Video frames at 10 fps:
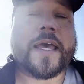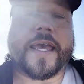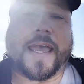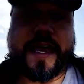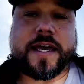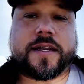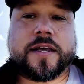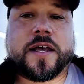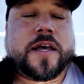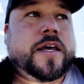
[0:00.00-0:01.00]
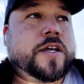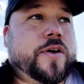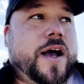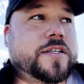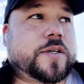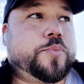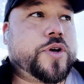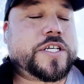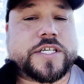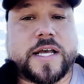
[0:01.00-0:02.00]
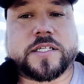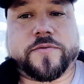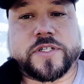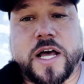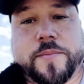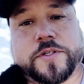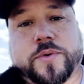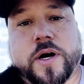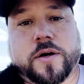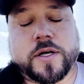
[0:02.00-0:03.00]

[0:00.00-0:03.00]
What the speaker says: and your house appreciates over time as well.